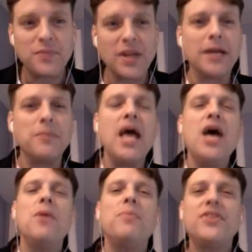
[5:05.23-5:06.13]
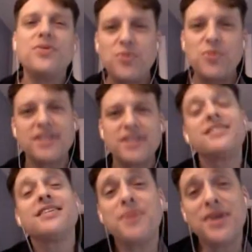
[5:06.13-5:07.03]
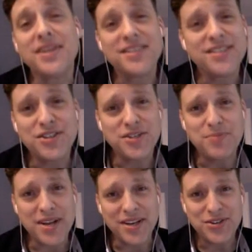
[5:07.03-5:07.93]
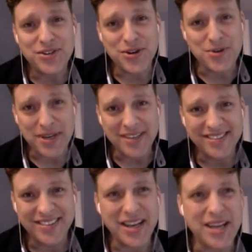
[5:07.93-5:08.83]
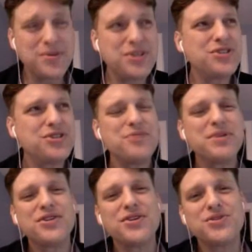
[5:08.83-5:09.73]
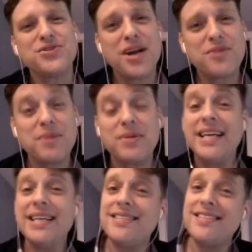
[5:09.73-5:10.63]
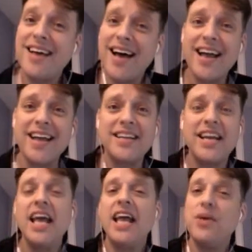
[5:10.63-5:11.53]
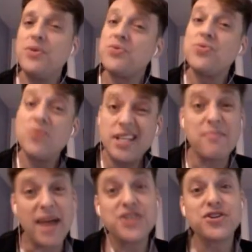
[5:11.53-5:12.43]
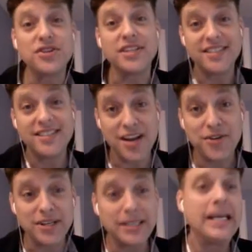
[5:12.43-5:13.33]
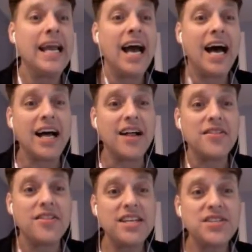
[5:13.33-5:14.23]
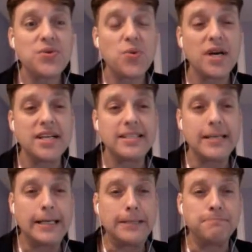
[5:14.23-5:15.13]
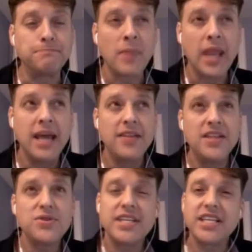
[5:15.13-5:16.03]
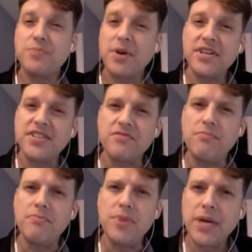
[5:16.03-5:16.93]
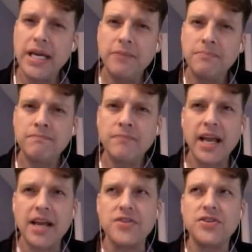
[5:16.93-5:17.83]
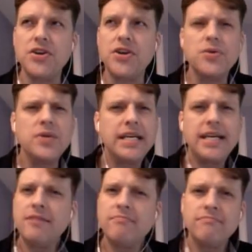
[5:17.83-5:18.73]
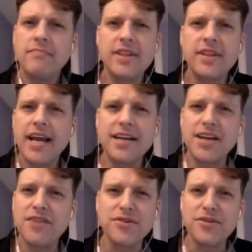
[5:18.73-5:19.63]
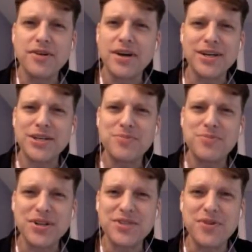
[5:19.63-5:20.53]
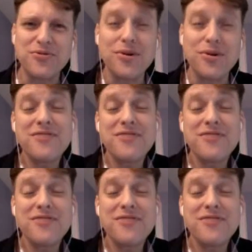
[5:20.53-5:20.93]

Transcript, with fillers: Okay. But there was more to this experience than just being disturbing. Okay. It was disturbing to those around me, but inside it was really magical and sacred. Uh, this was um, this was an experience of beauty and unity that I had never uh, experienced before.